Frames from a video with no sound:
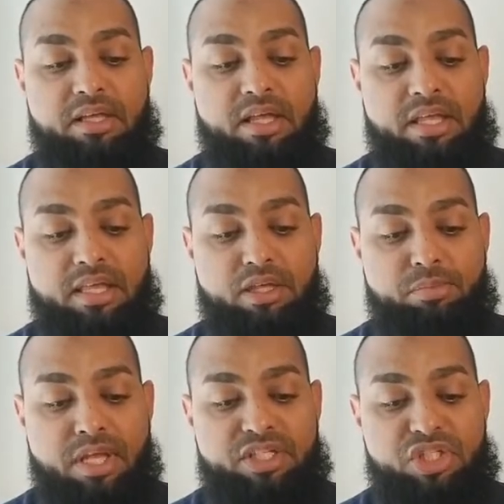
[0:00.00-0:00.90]
He
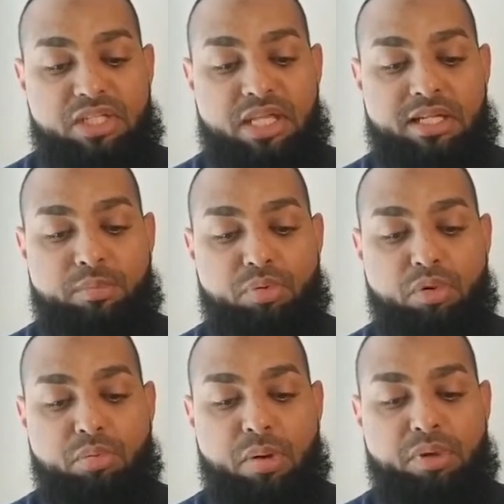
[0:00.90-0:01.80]
mentioned in a
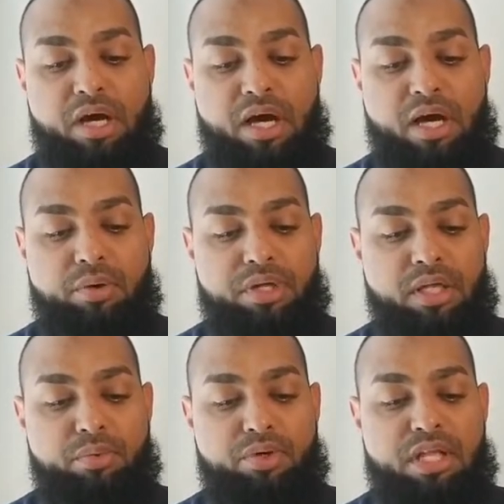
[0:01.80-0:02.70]
poem about how he
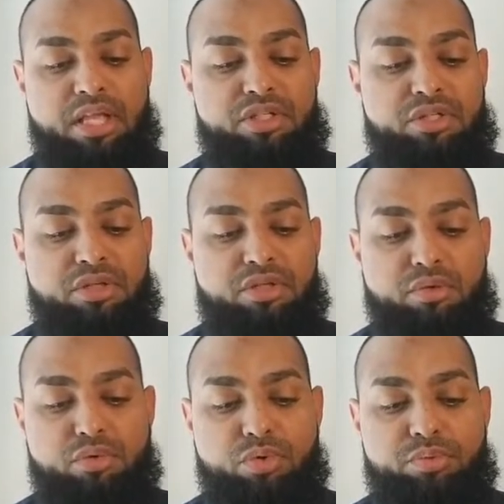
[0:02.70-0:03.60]
would enter the
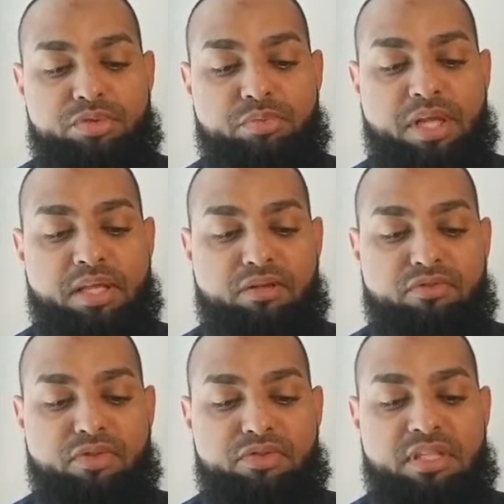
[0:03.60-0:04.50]
rooms by
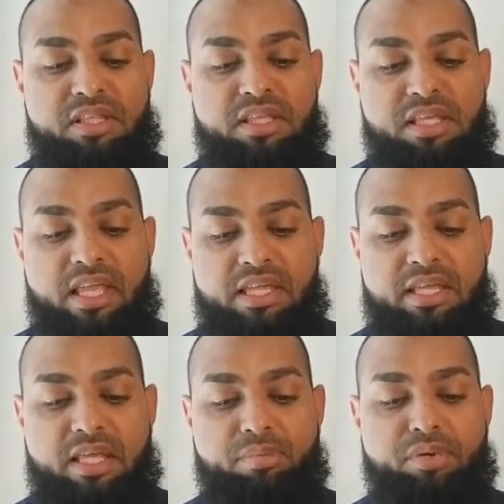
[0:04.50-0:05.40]
confusing the
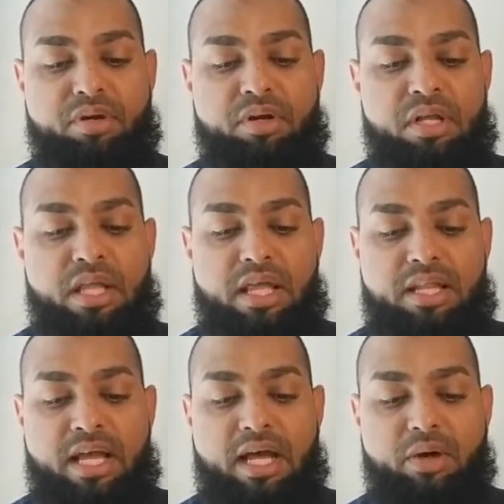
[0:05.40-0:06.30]
gatekeeper and
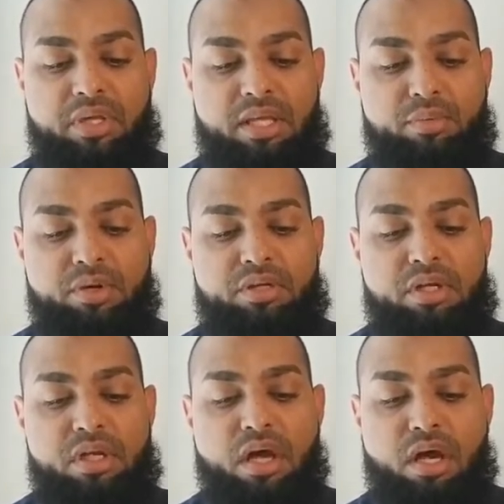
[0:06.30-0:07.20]
how he would
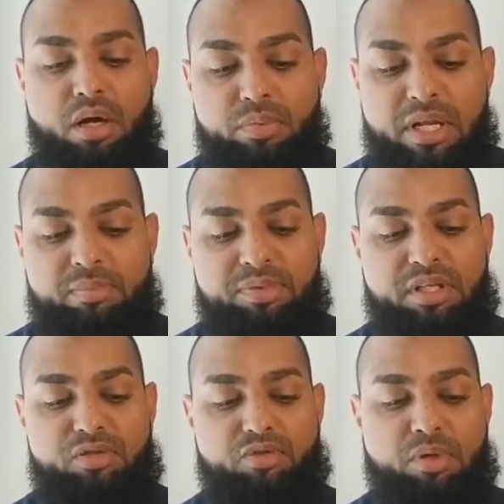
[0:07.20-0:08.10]
rape
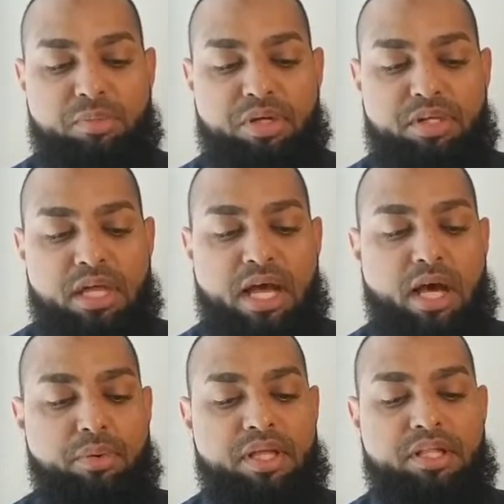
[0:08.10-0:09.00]
these women, how
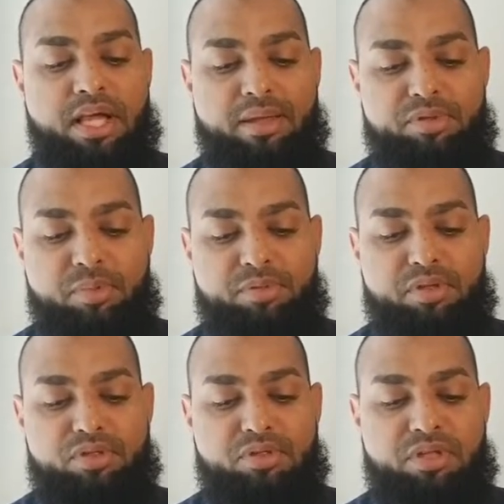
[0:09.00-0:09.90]
he climbed up the
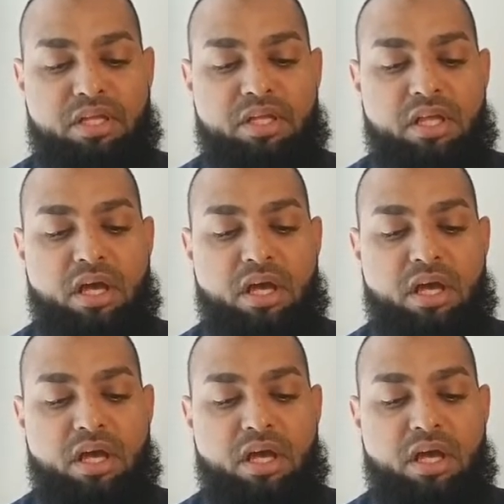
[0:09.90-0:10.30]
tree